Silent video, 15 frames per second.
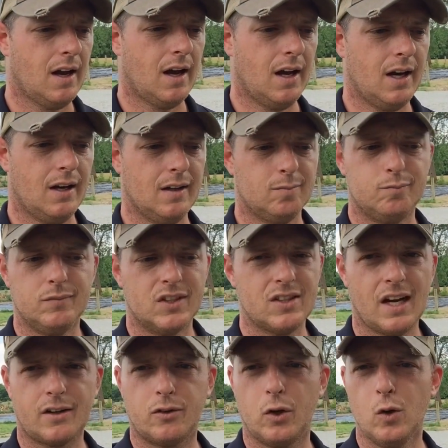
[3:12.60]
it's
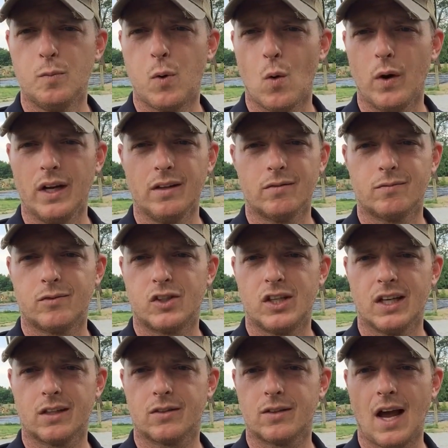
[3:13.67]
like
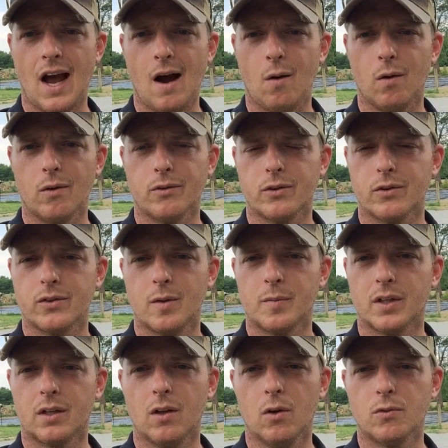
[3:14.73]
2.6 hours or
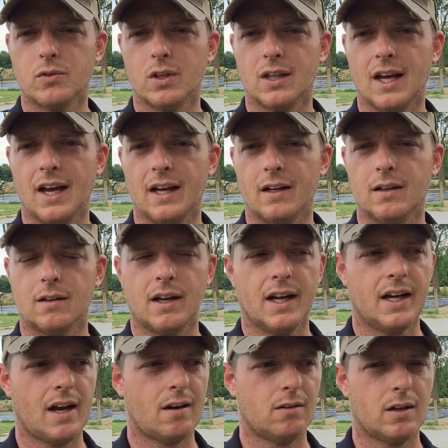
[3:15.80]
something close to that.
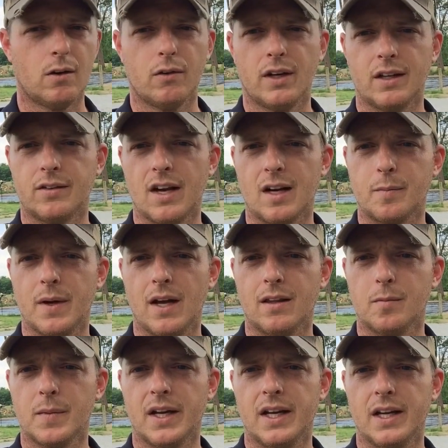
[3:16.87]
Okay, I don't know the exact math
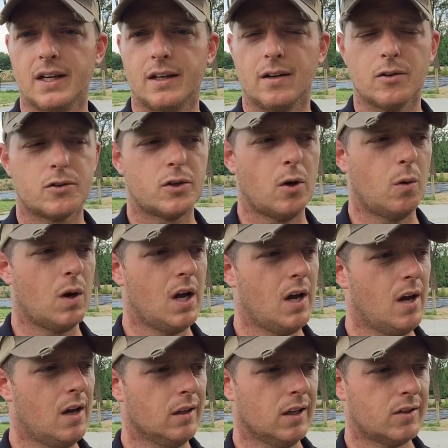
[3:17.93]
in my head here. So
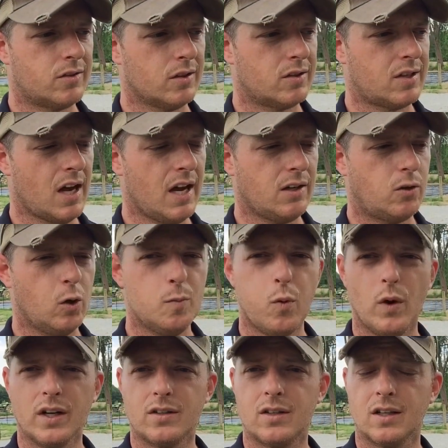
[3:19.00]
let's just say
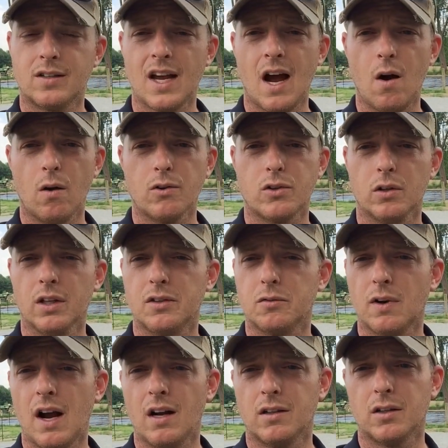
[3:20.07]
2.6 hours, so let's
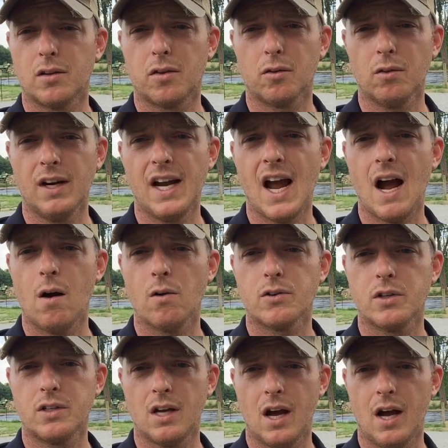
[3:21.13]
round it to 3 hours
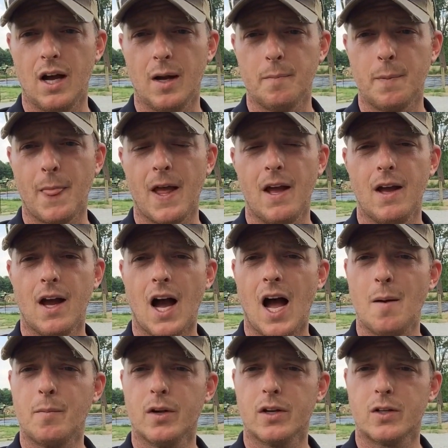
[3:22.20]
of time
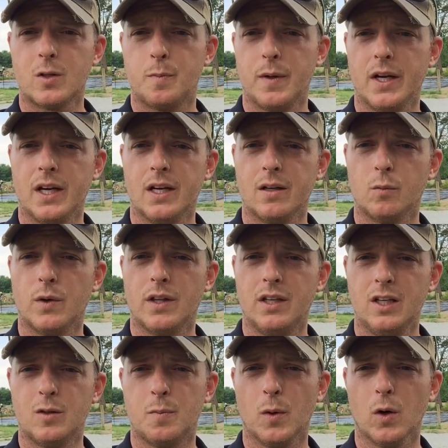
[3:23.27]
I'm gonna spend with
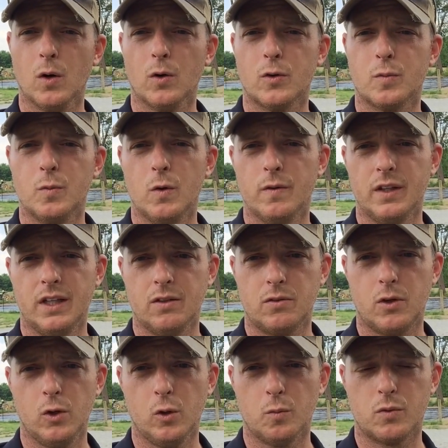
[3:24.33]
these birds moving these
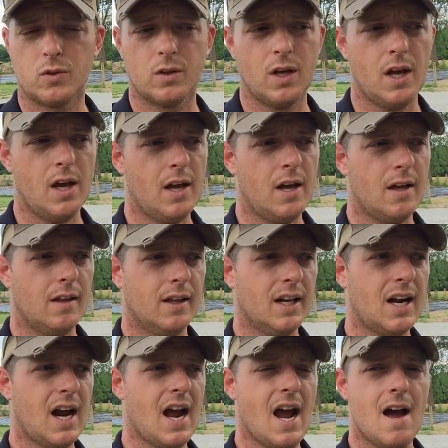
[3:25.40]
coops. Then
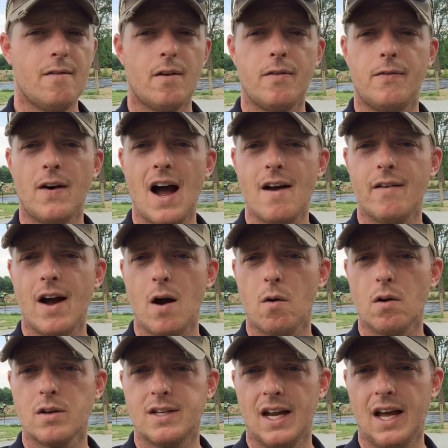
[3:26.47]
I have a
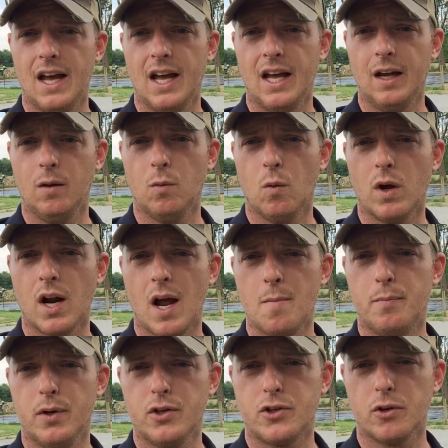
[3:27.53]
5-hour day when I
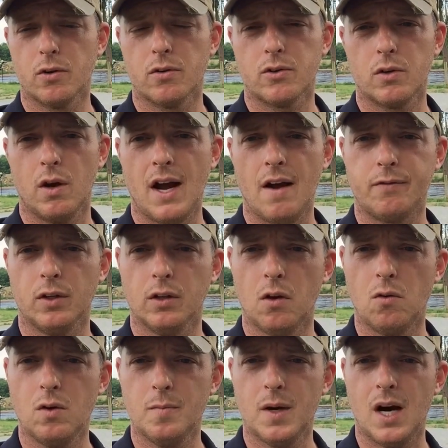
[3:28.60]
butcher. So I have to
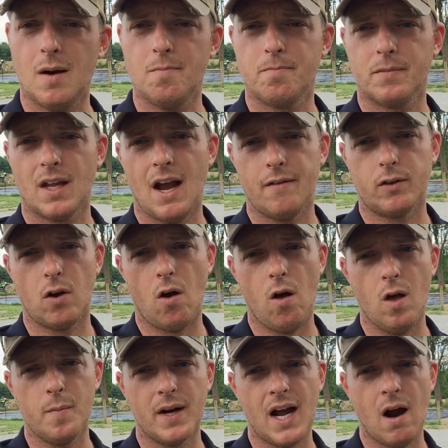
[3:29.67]
load them up, have to
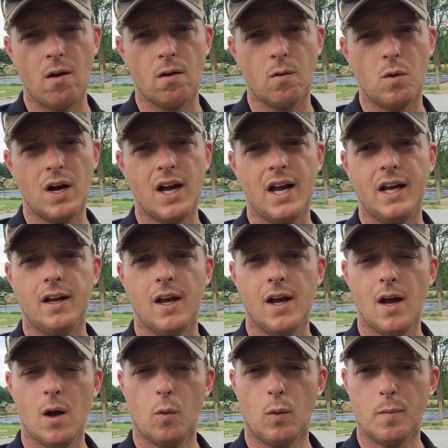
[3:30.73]
haul them an hour away.
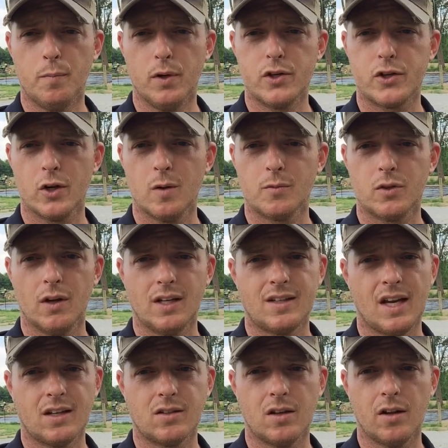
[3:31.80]
We butcher them, so that
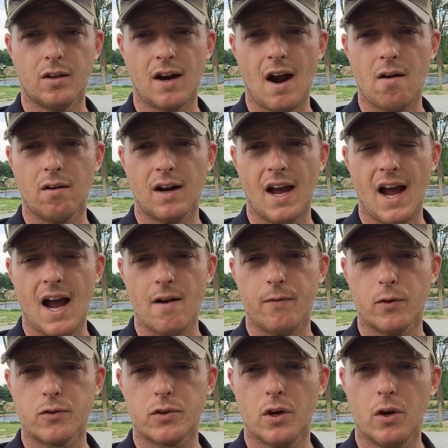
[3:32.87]
takes another hour and a half
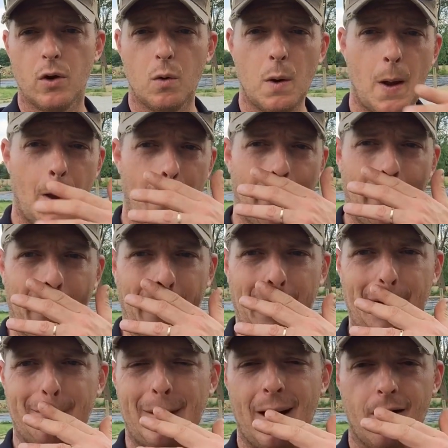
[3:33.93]
or so.
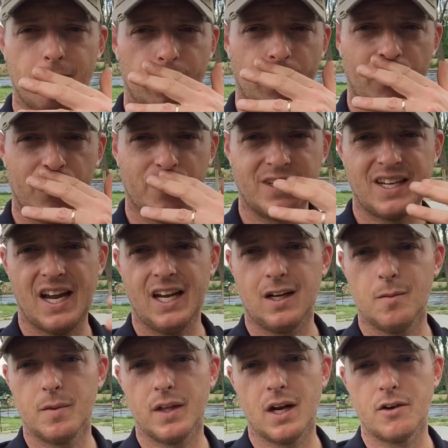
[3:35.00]
However long it would take
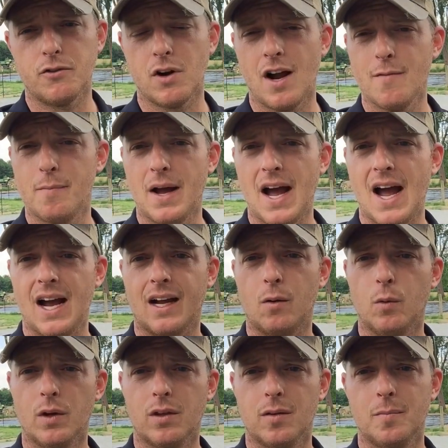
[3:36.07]
them, and then I drive back
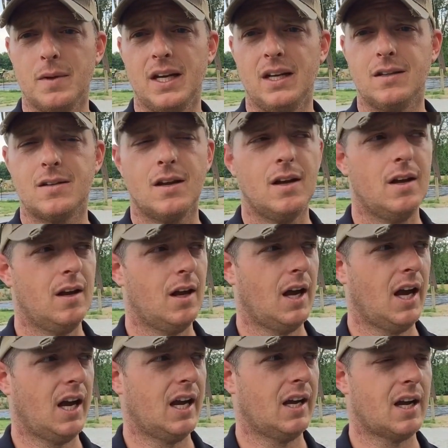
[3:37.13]
with the meat
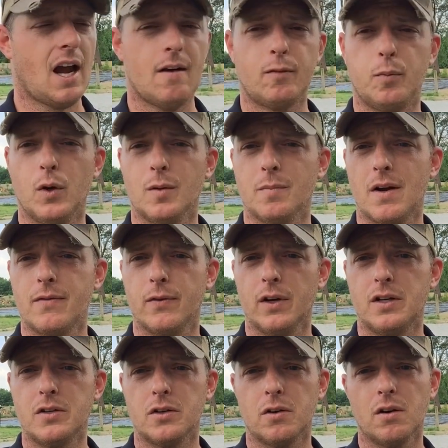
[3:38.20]
and I have to put it in my
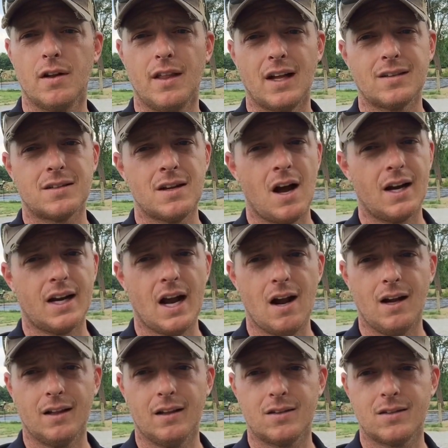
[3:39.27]
freezer. That's not
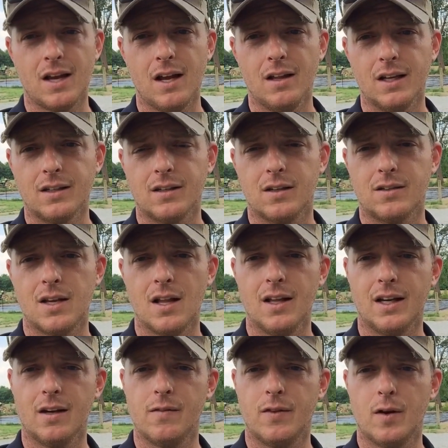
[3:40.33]
counting the
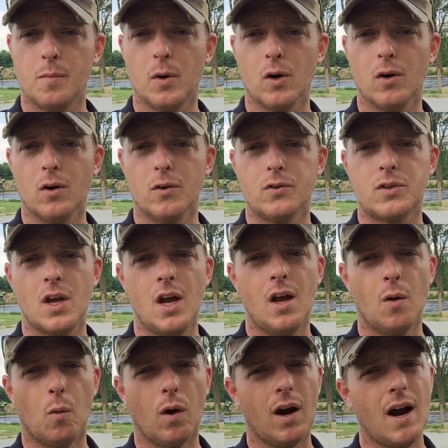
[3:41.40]
selling of the birds,
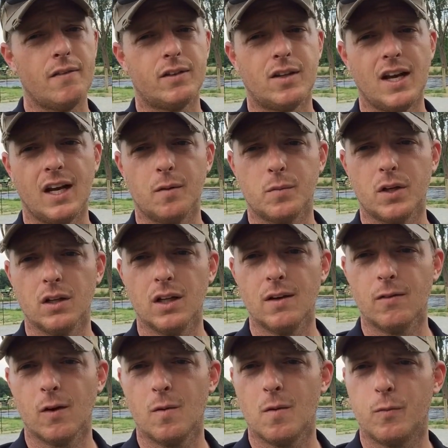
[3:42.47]
where I have to take them to
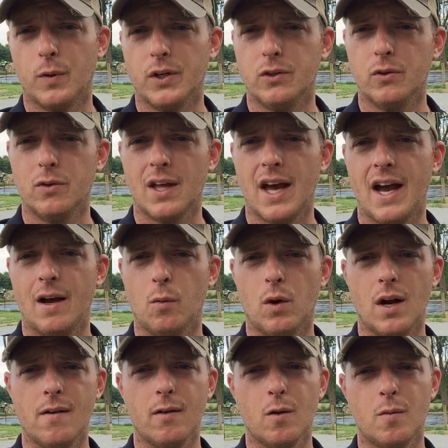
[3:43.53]
deliver them if we do that,
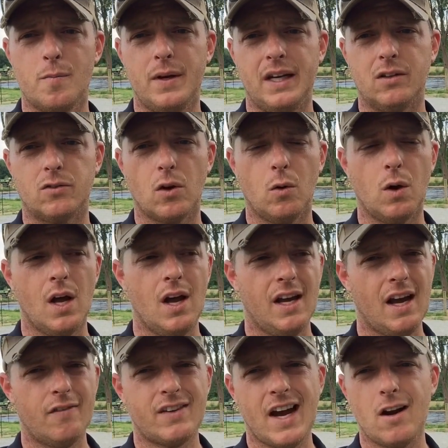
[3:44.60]
whatever it would be. So
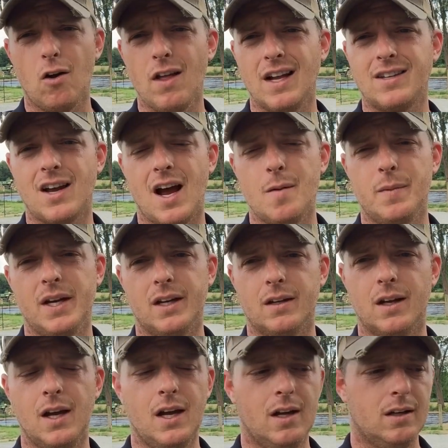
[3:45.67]
you have to add all that time in.
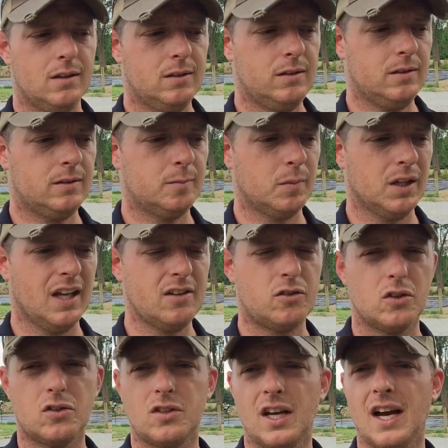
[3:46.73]
But let's
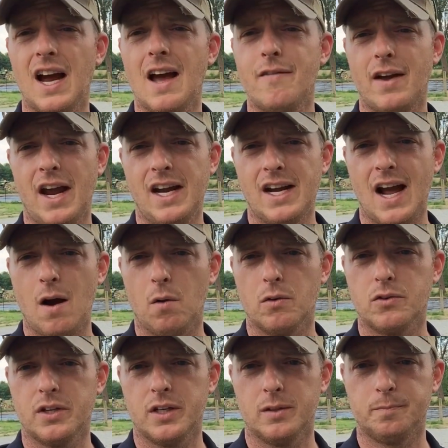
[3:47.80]
just say I have 8
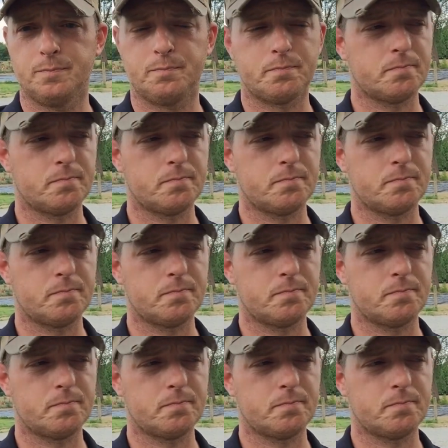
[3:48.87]
hours in them.